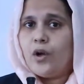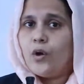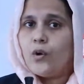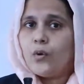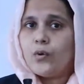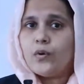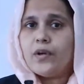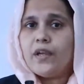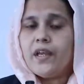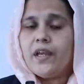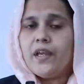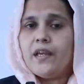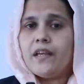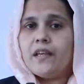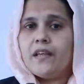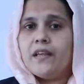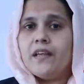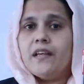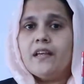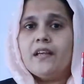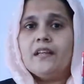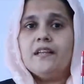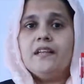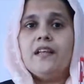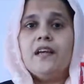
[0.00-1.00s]

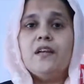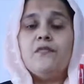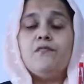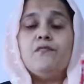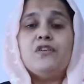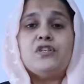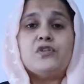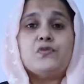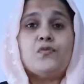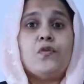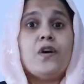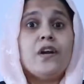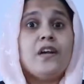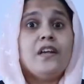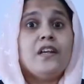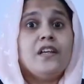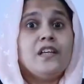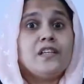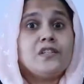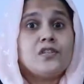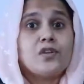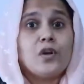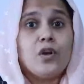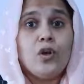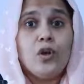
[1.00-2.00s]
Okay, then which one
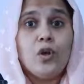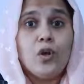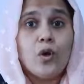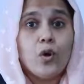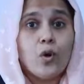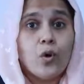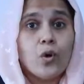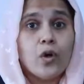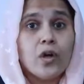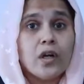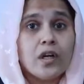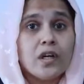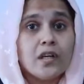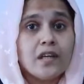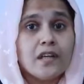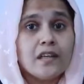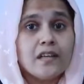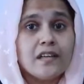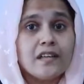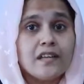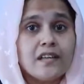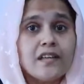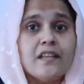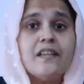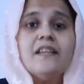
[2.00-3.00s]
is
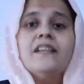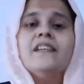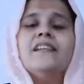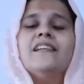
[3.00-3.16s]
longer?